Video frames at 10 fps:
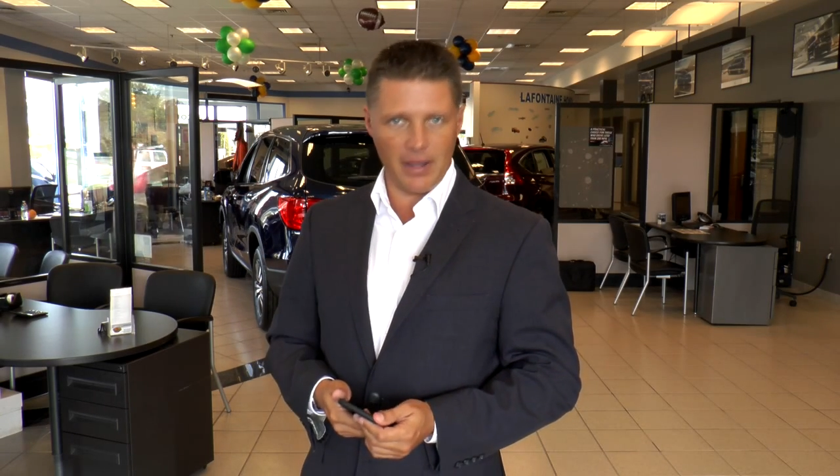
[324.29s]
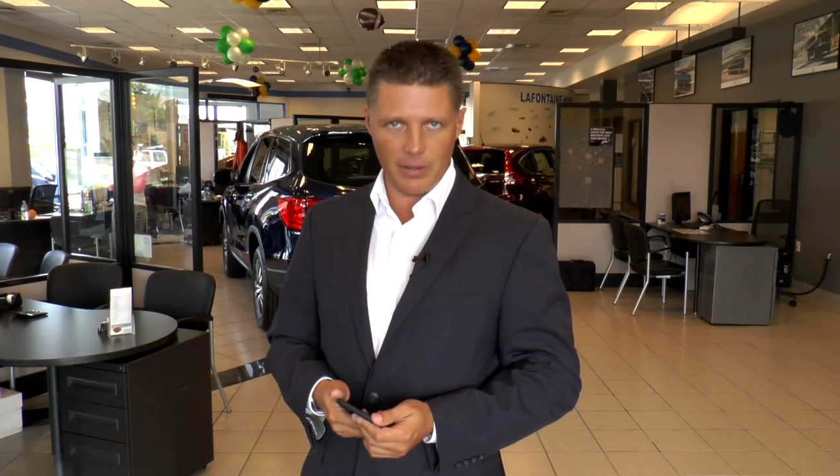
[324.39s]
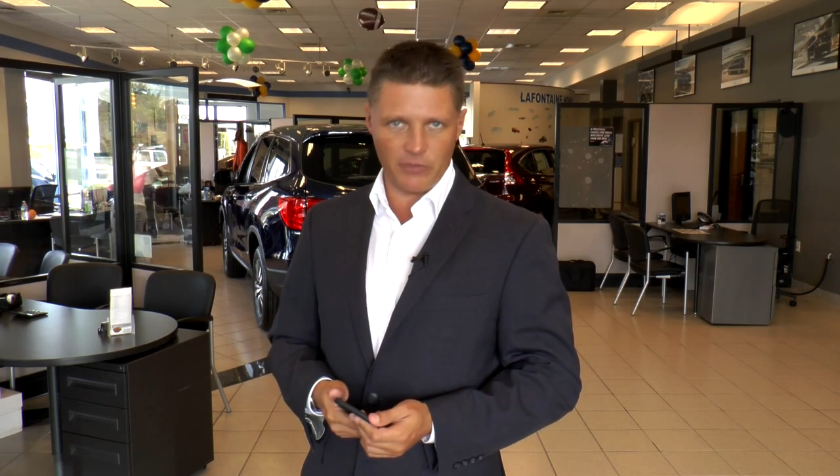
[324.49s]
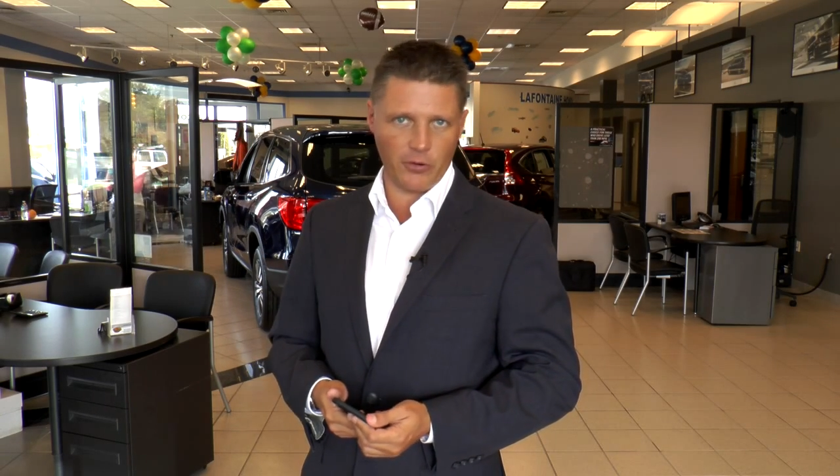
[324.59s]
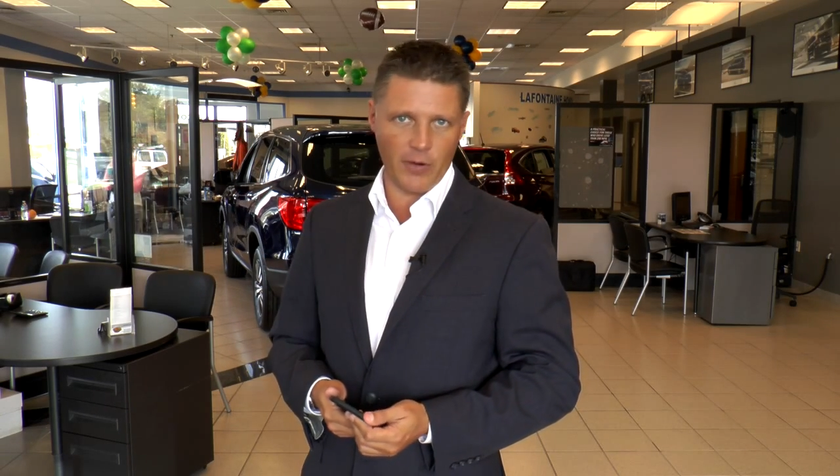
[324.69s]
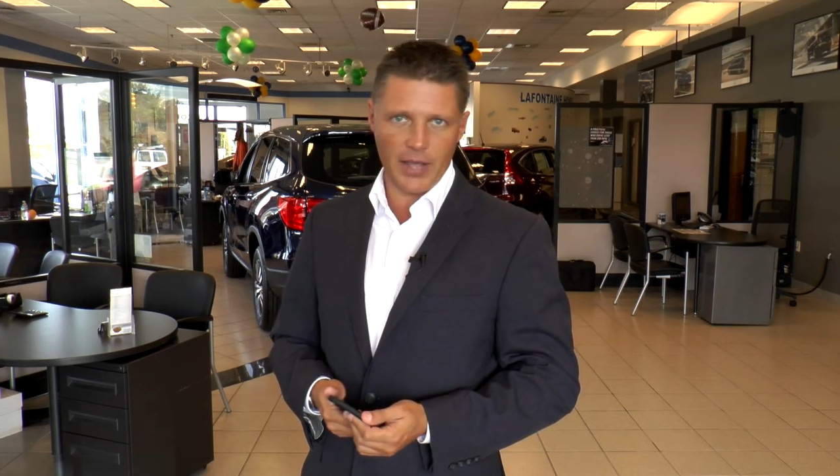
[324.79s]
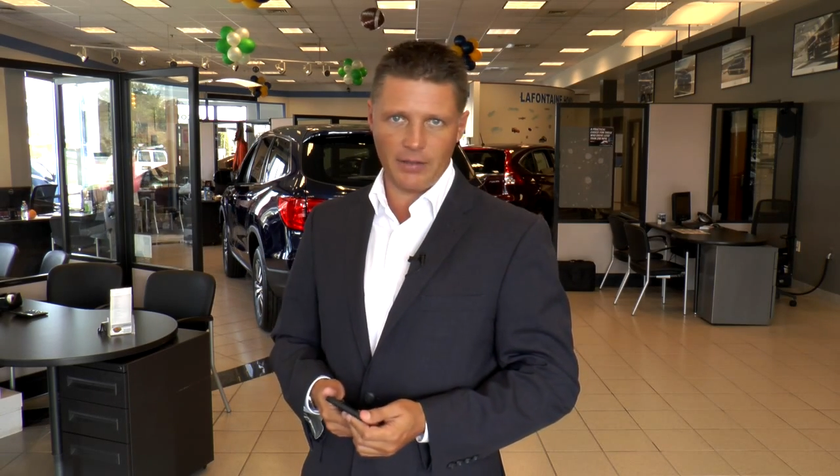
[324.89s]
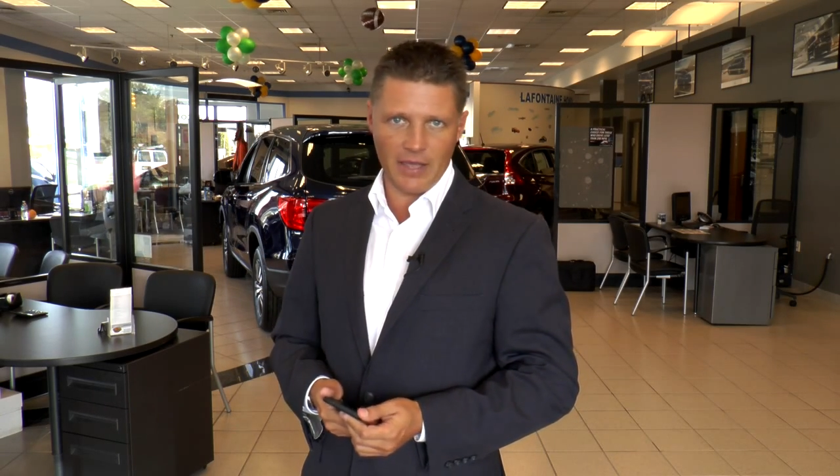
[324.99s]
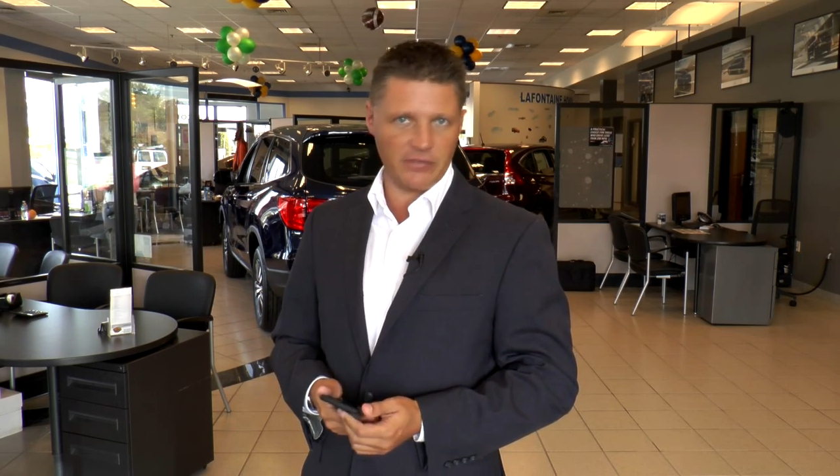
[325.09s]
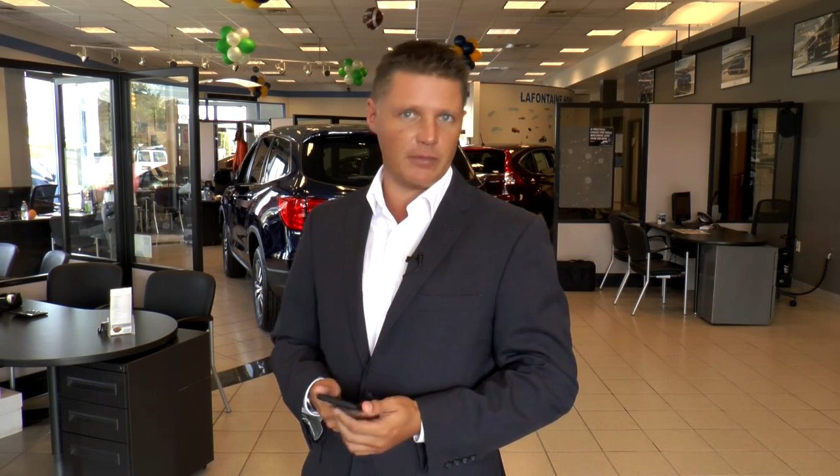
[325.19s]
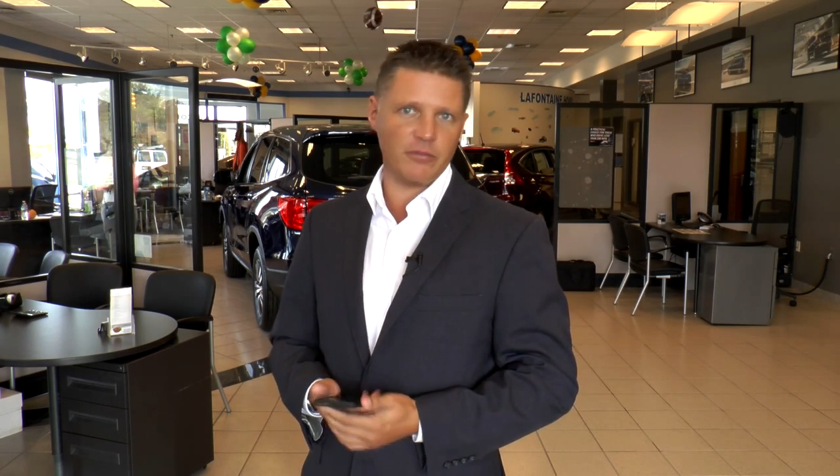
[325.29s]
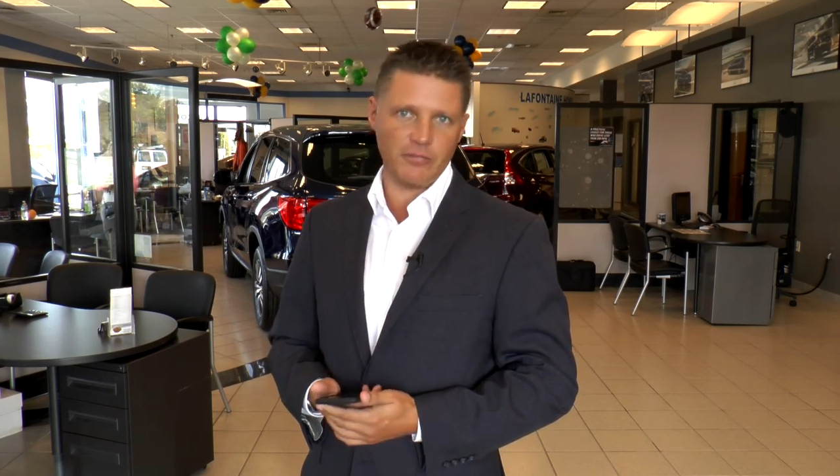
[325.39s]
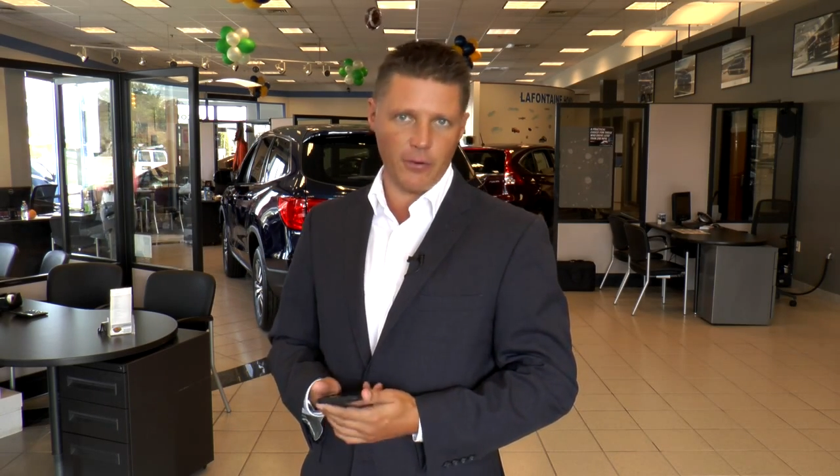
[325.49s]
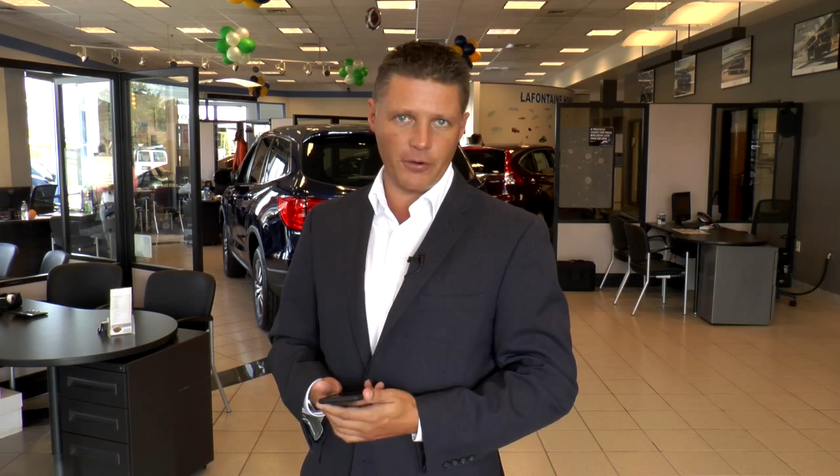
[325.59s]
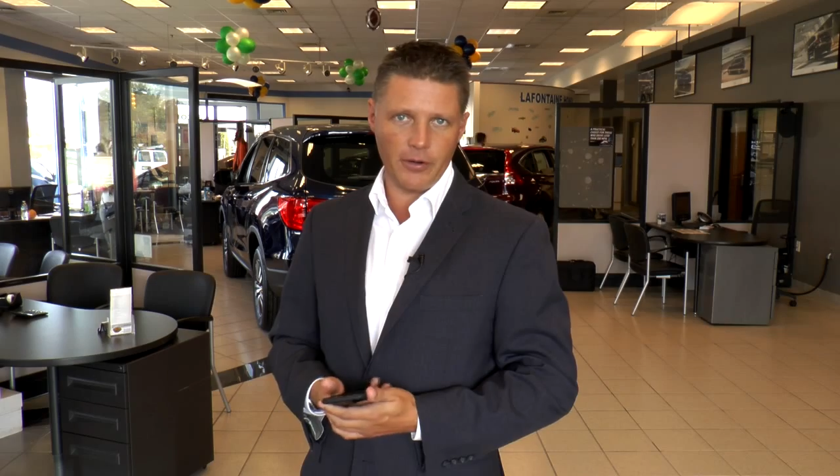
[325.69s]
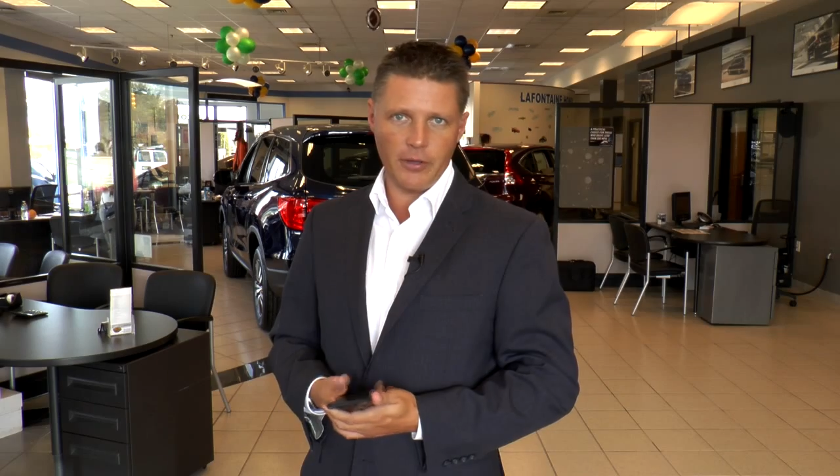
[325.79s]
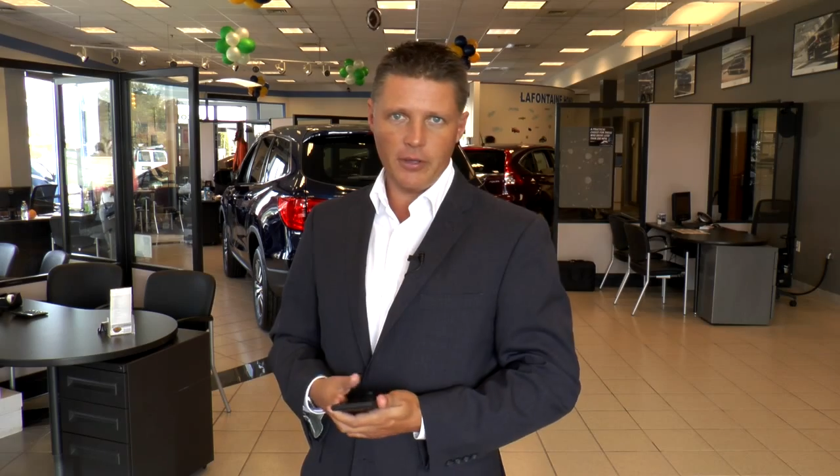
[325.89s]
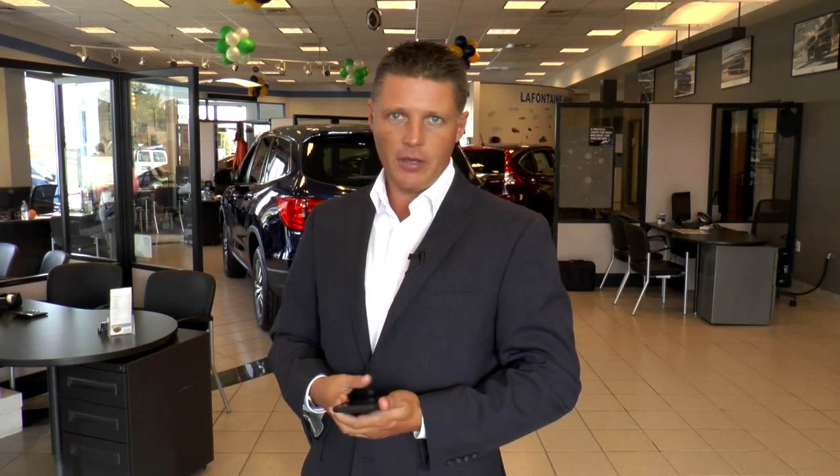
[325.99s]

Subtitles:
my name is Greg, last name is Fodor.